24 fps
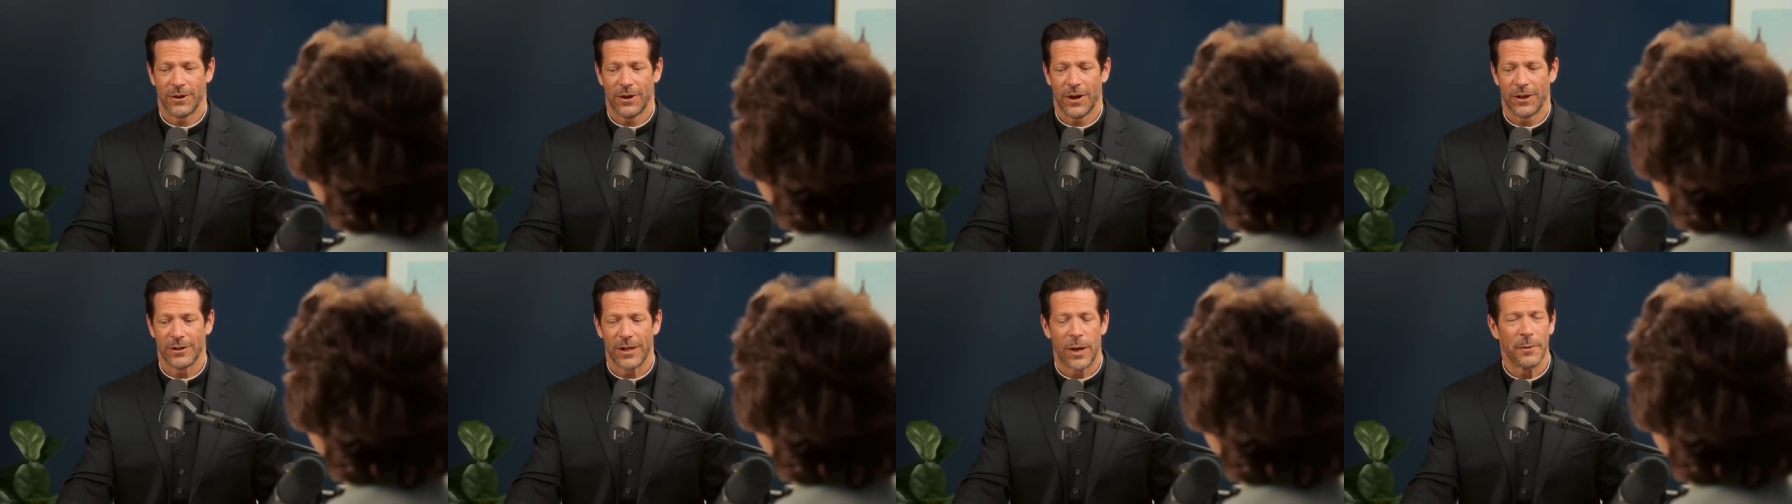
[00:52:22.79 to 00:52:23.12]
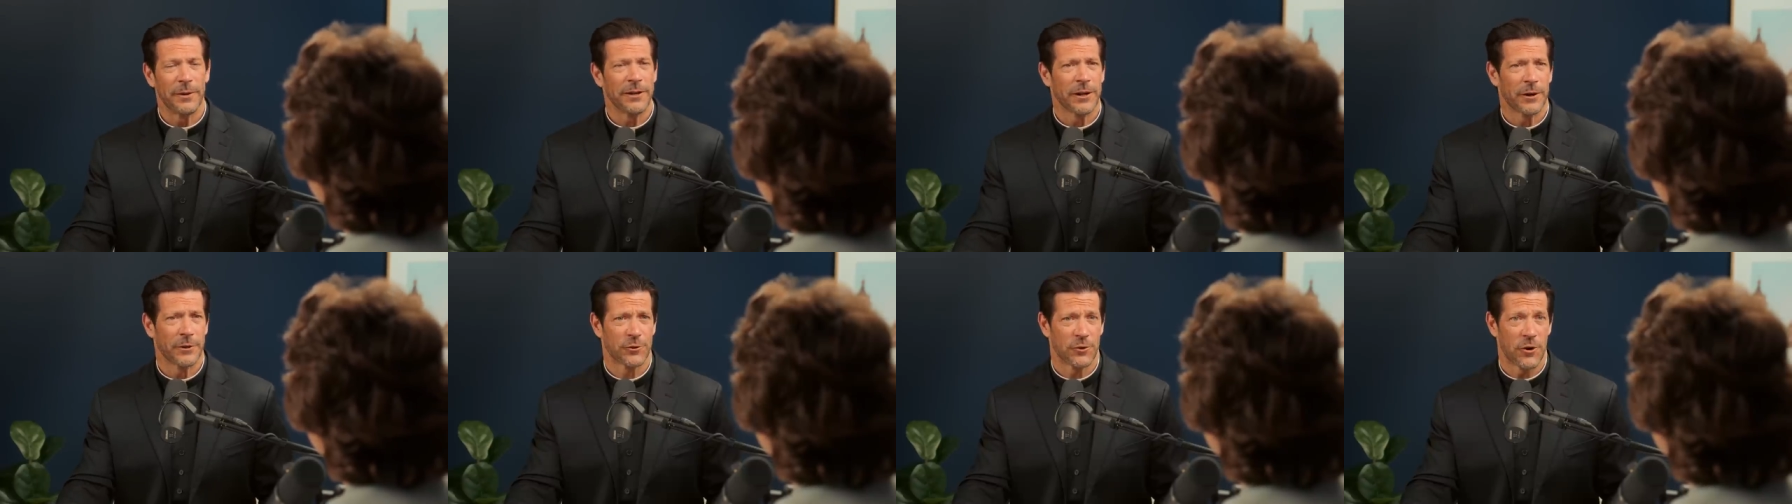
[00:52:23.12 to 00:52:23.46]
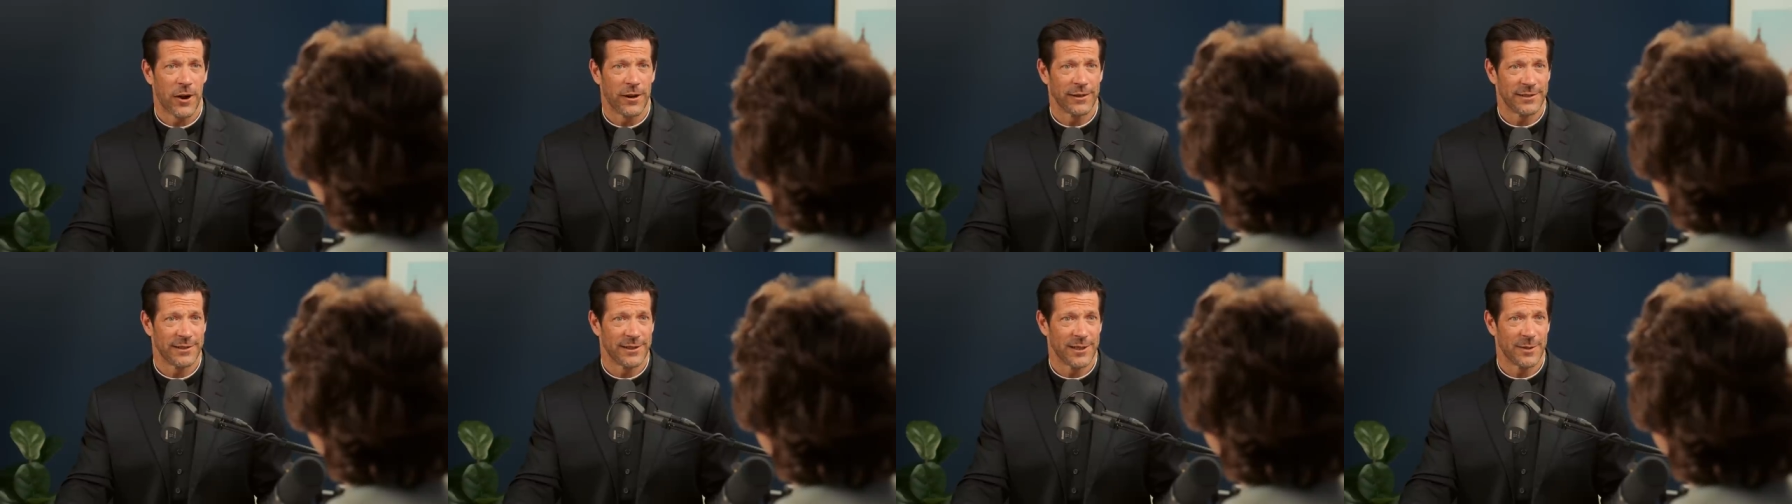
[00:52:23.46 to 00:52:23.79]
allowing a
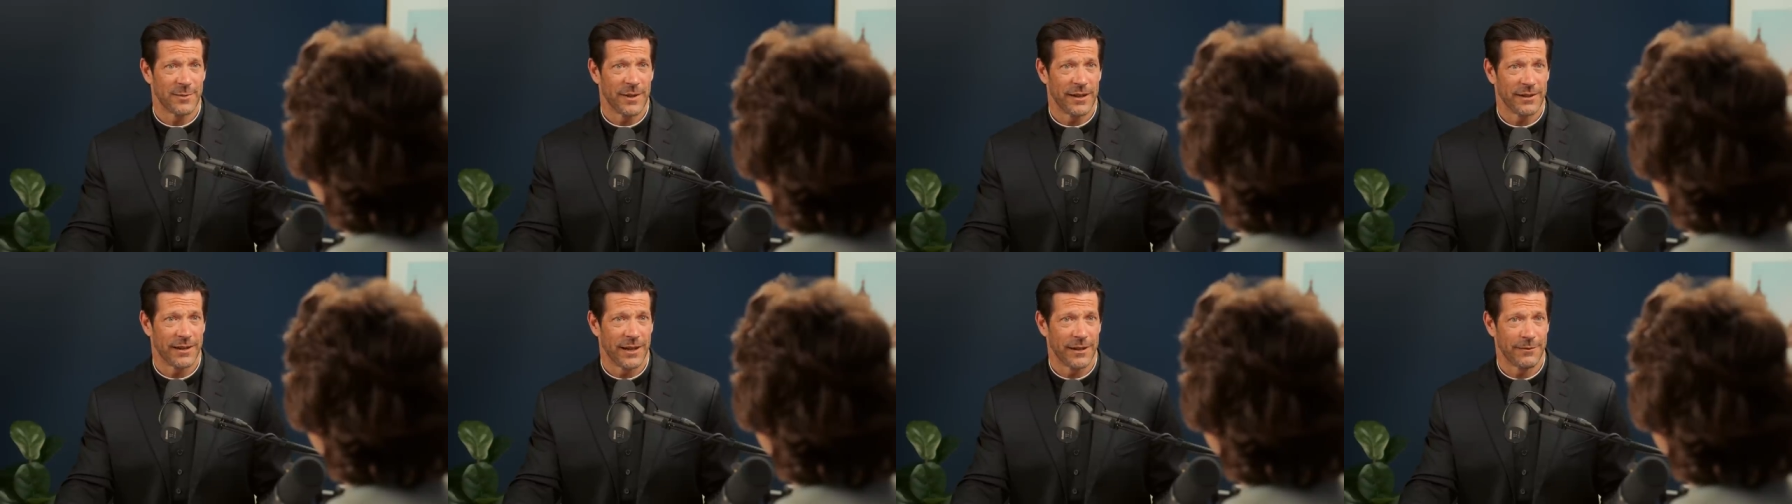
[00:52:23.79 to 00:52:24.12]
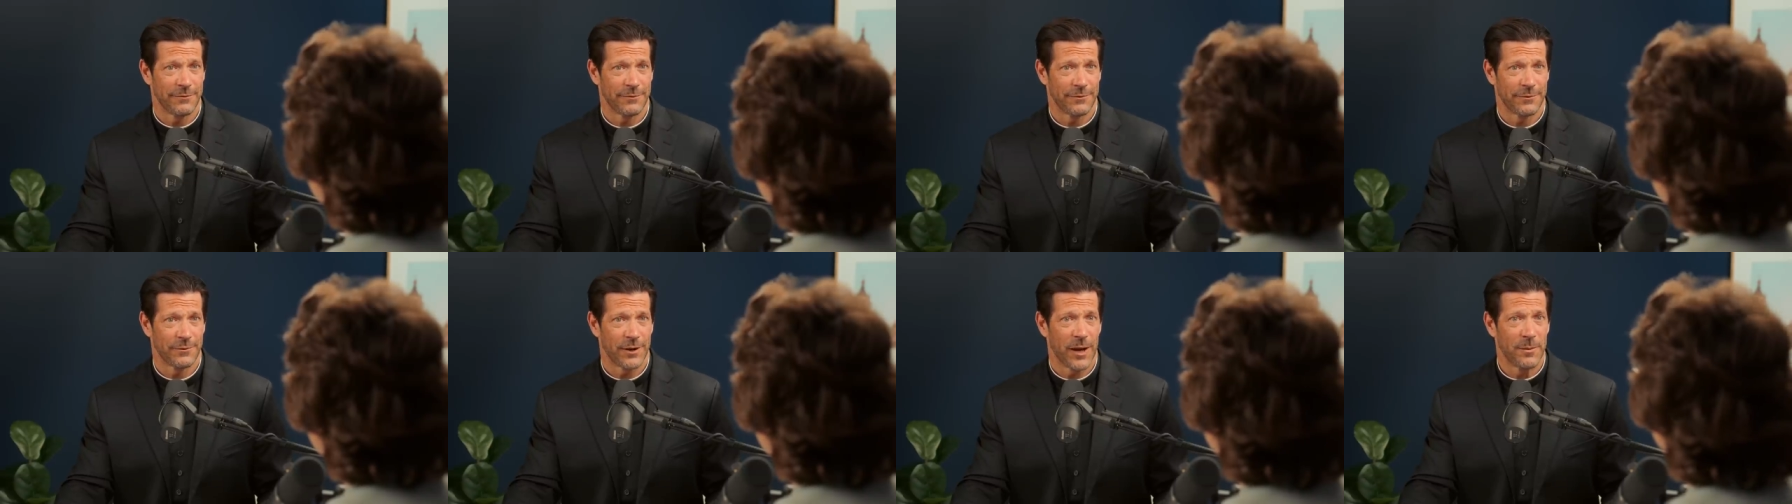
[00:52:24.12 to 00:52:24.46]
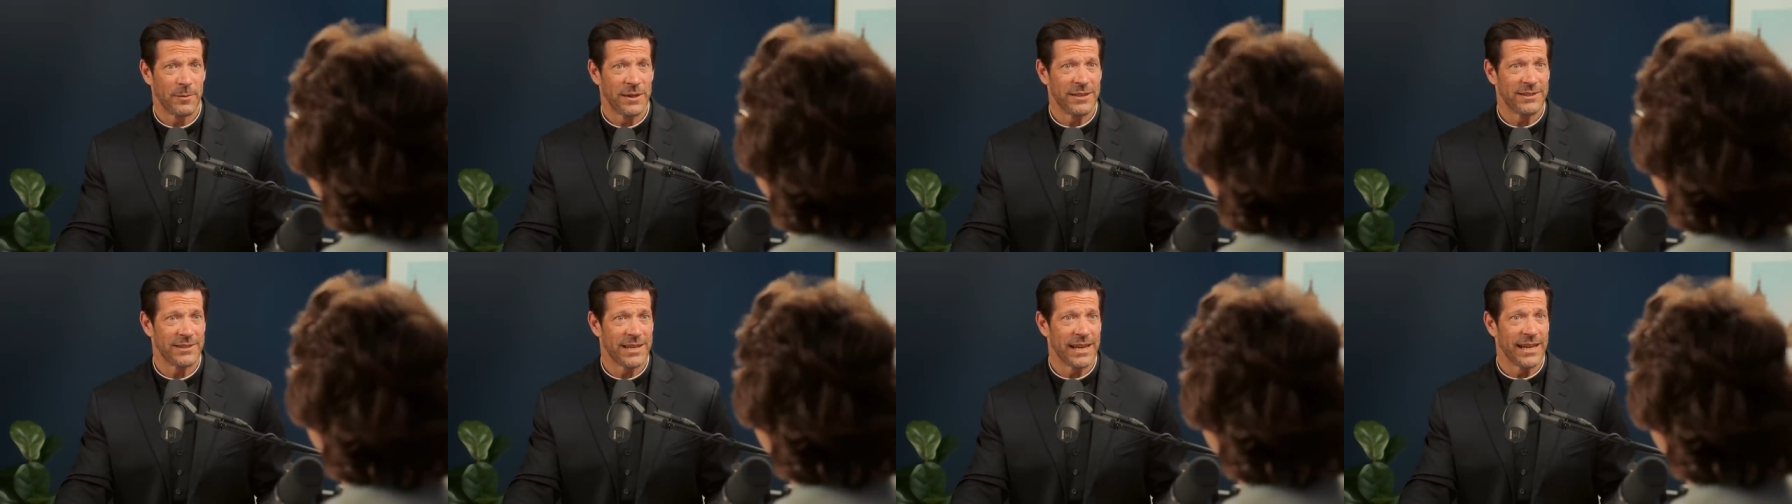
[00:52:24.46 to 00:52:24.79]
cross into my life, or I'd
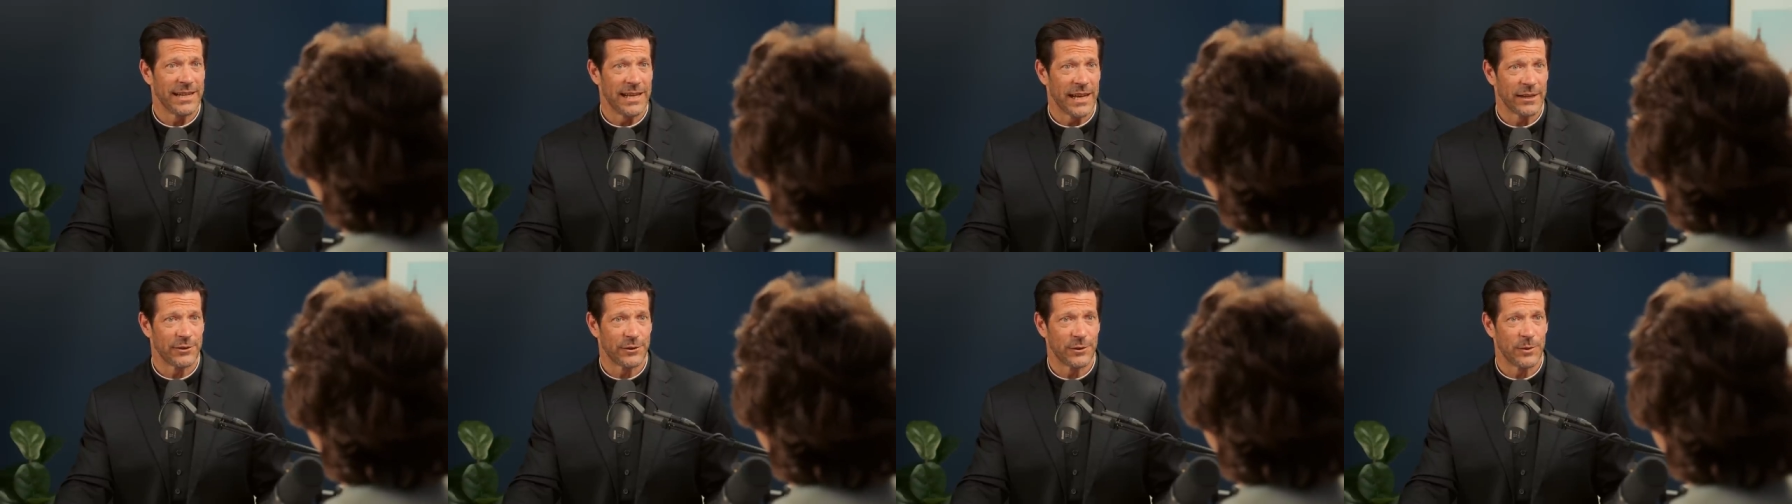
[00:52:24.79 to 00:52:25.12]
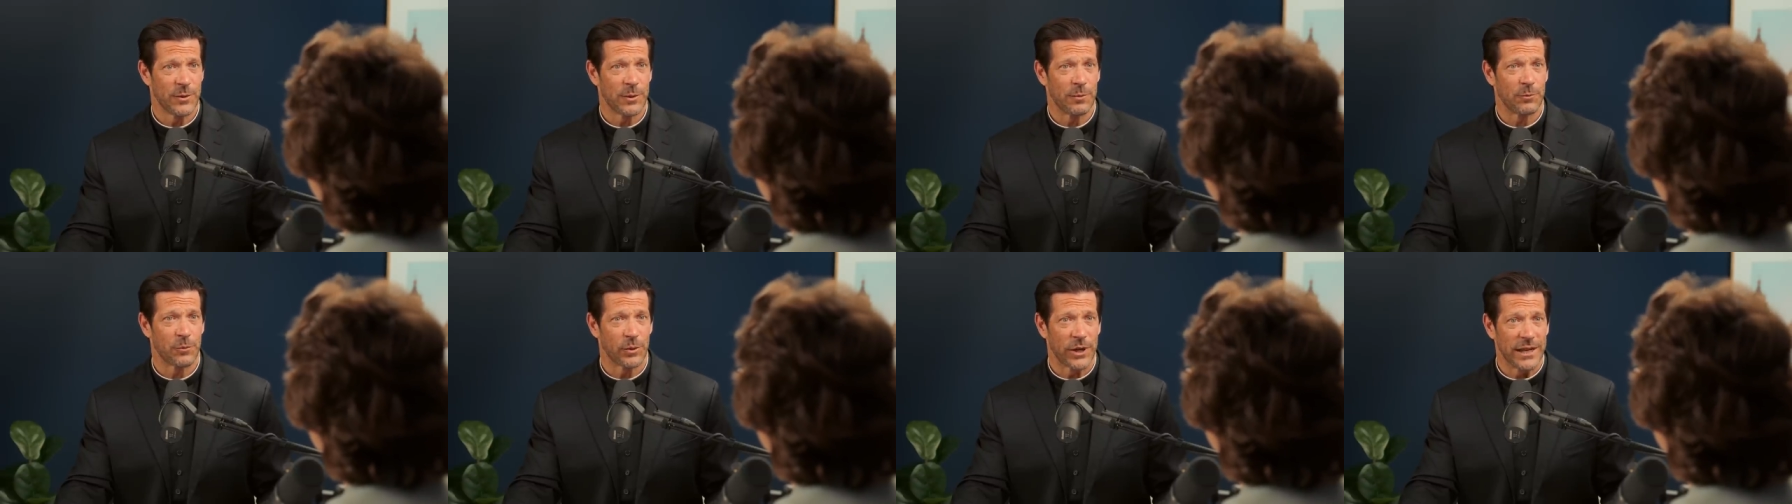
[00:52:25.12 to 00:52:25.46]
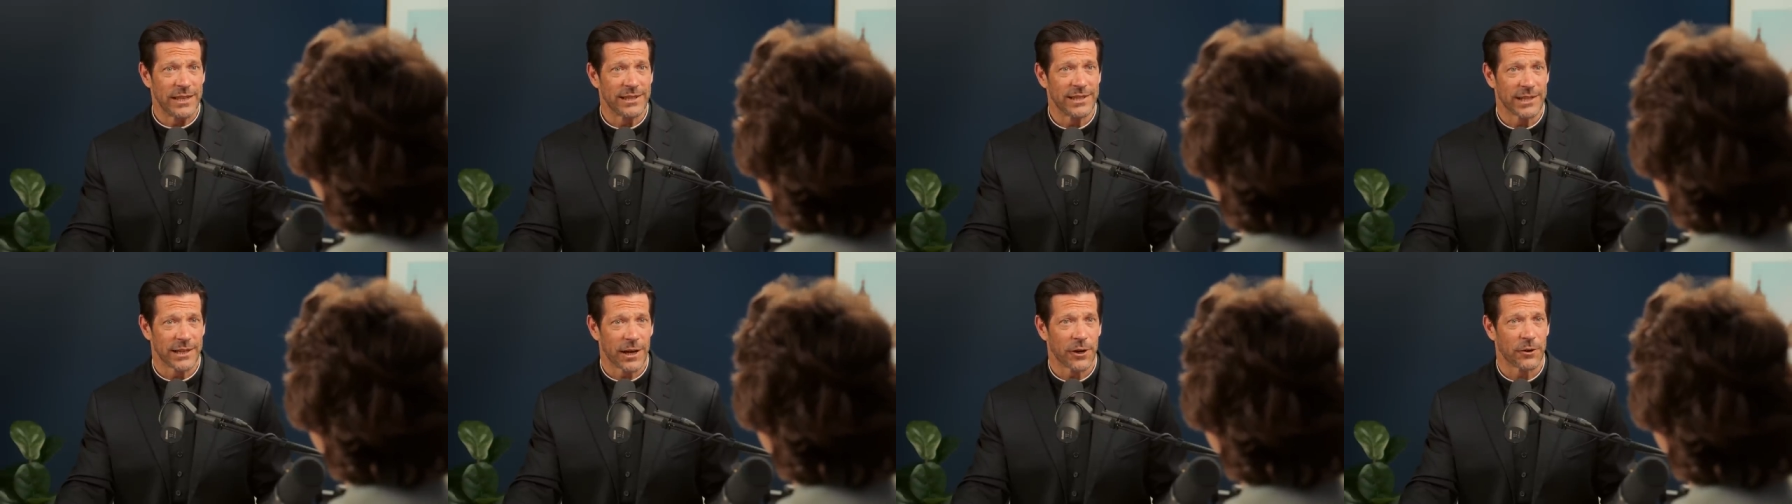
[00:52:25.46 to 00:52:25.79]
be saying yes to
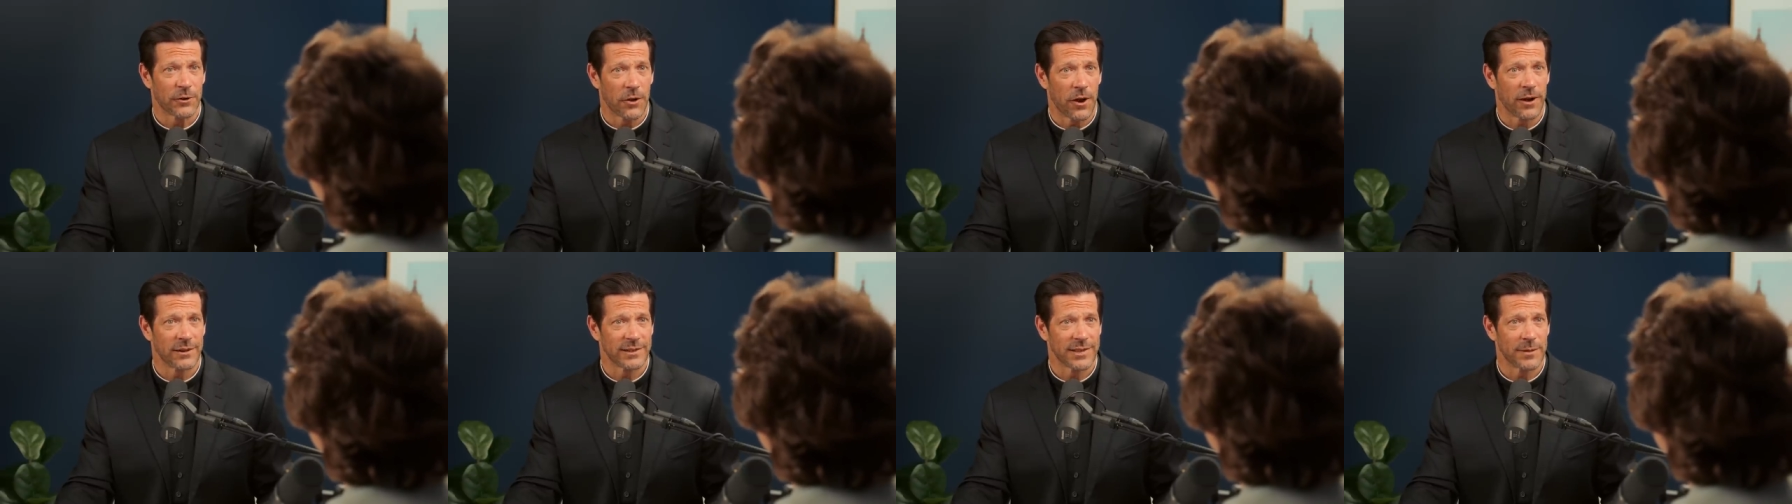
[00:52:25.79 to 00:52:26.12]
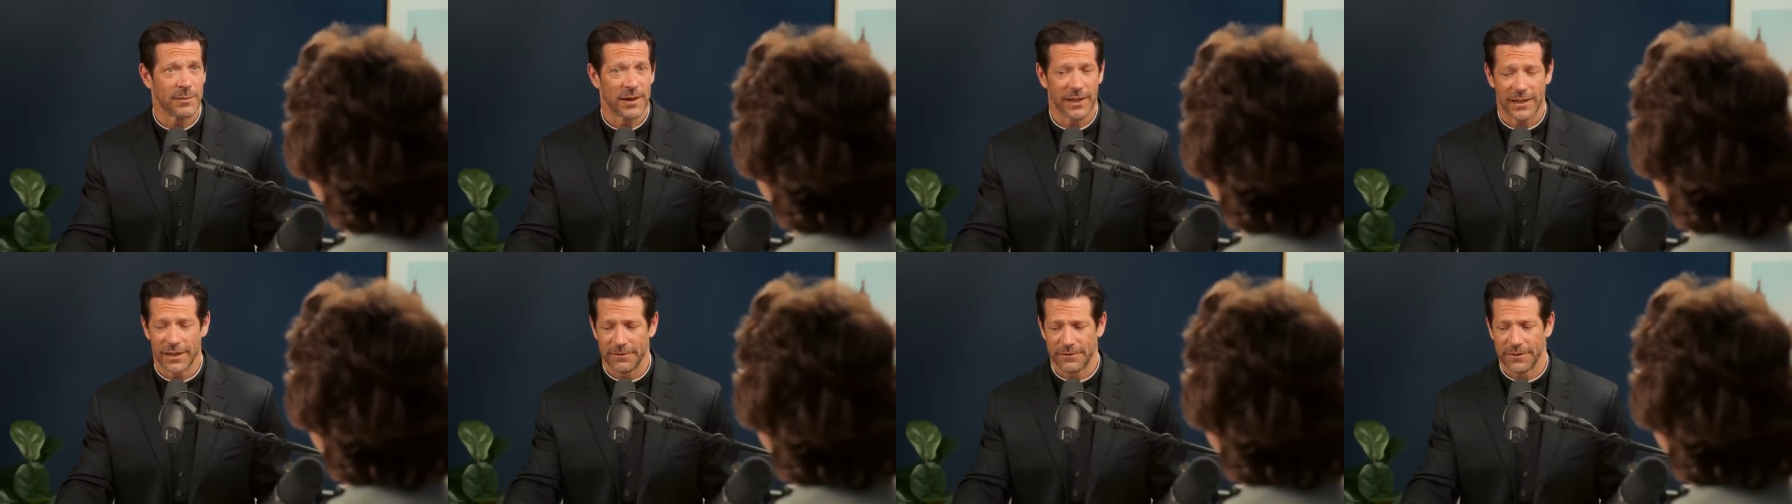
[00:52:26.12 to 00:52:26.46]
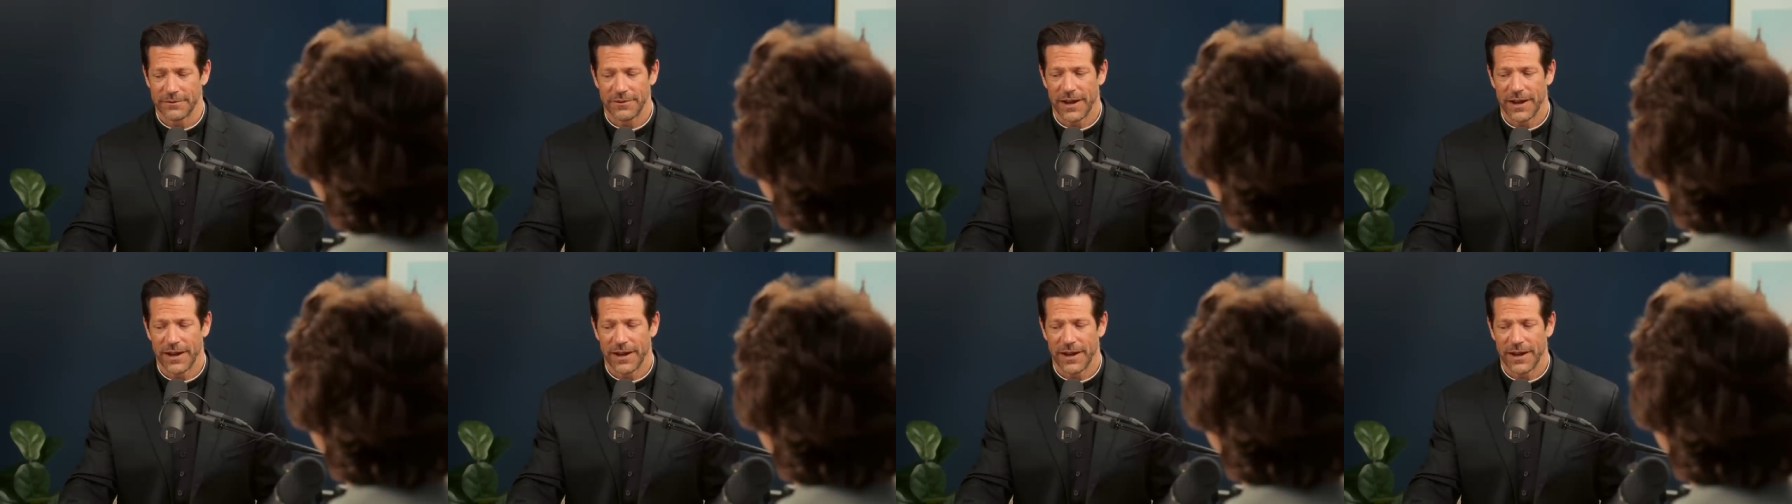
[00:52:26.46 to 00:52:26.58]
embracing a cross in my life.